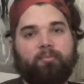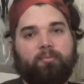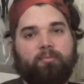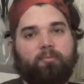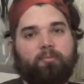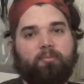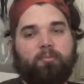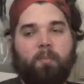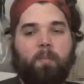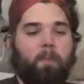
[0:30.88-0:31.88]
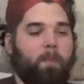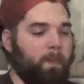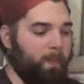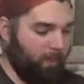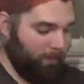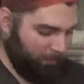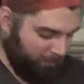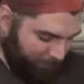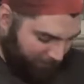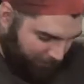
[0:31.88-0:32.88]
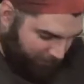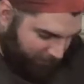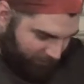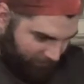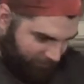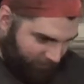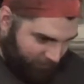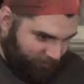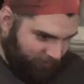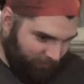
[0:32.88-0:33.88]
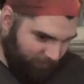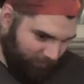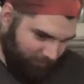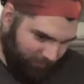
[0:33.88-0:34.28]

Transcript: [no speech]